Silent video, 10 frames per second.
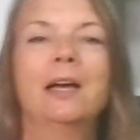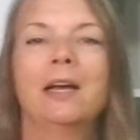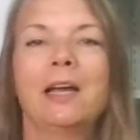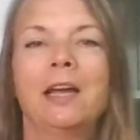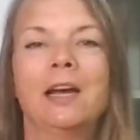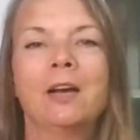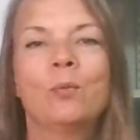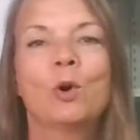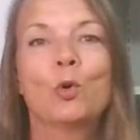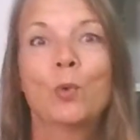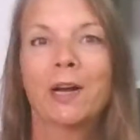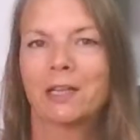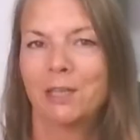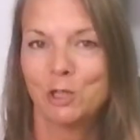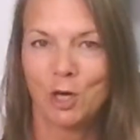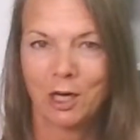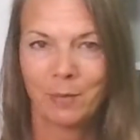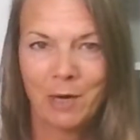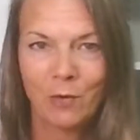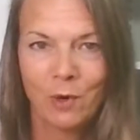And we'll quickly talk
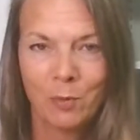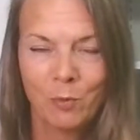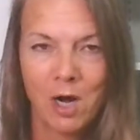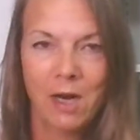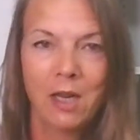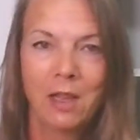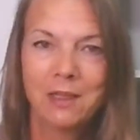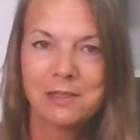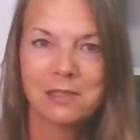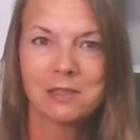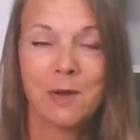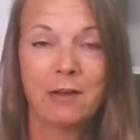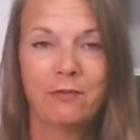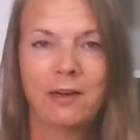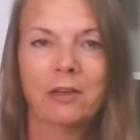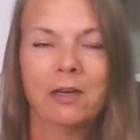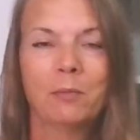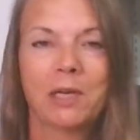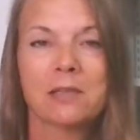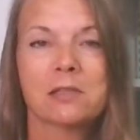about one more. This is my favorite
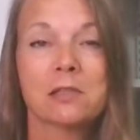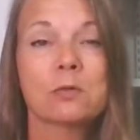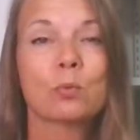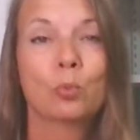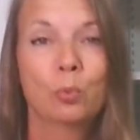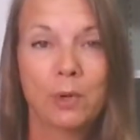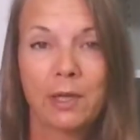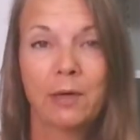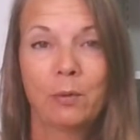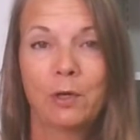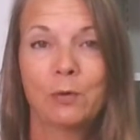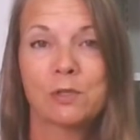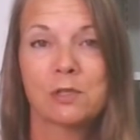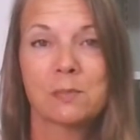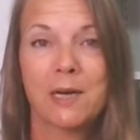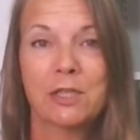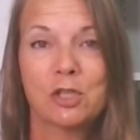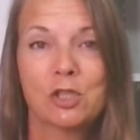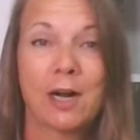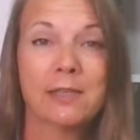because this really reduces my
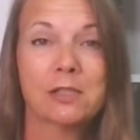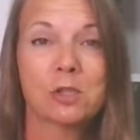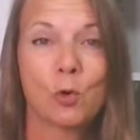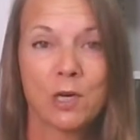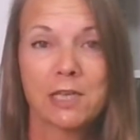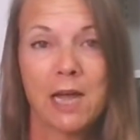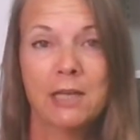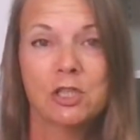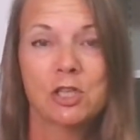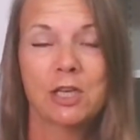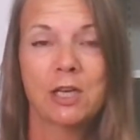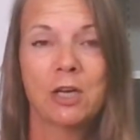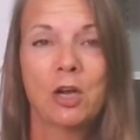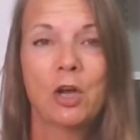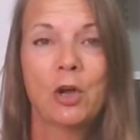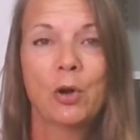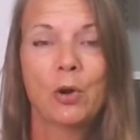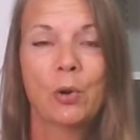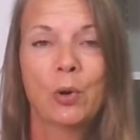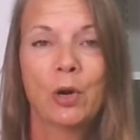stress or tension,
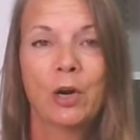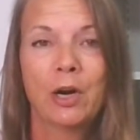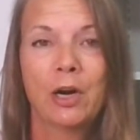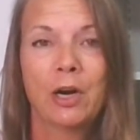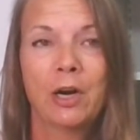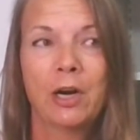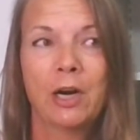or